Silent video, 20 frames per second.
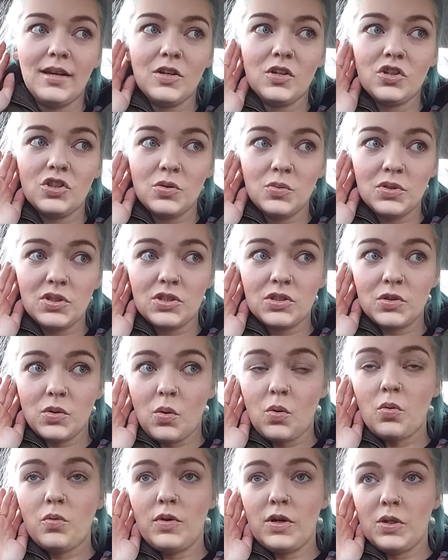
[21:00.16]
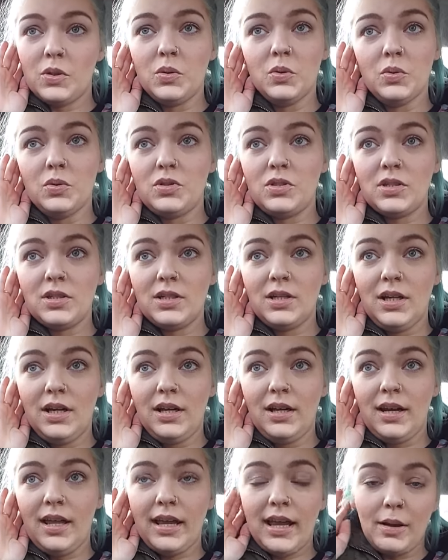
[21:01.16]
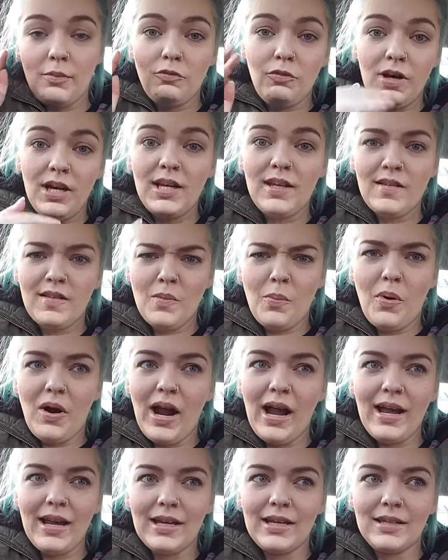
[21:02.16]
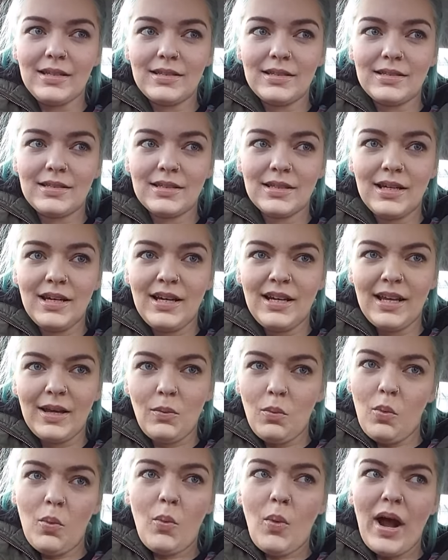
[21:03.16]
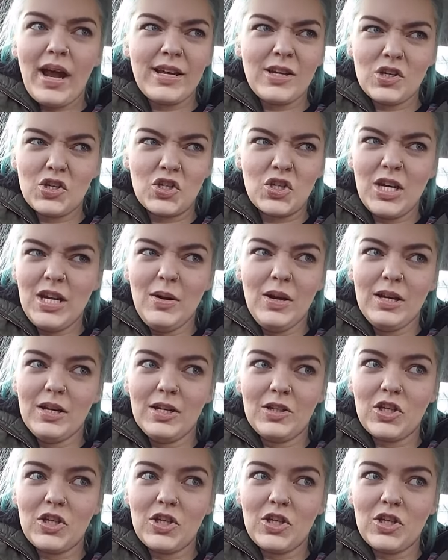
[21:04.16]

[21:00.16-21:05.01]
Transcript: She was so rude. Like, I'm really surprised. Like, why is she in a